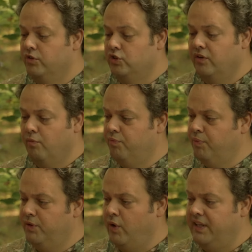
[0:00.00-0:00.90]
So
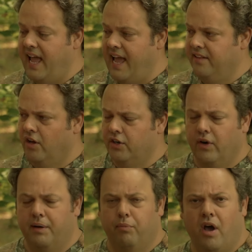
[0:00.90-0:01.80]
between that and the 100
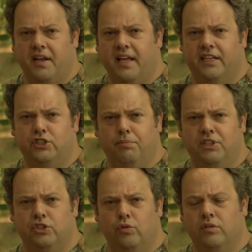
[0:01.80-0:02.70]
grain broadhead, I should be
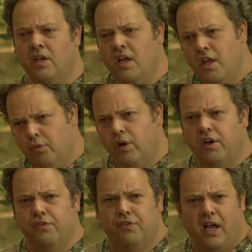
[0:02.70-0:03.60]
shooting
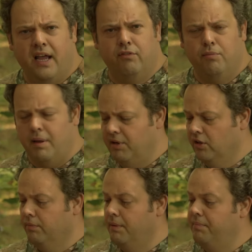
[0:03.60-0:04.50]
305 or maybe a
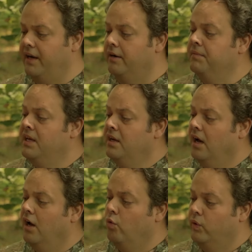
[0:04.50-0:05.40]
little bit better
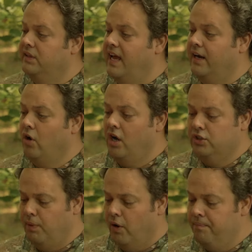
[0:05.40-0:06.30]
with that
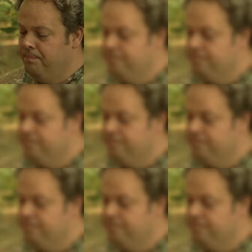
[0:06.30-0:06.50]
crossbow.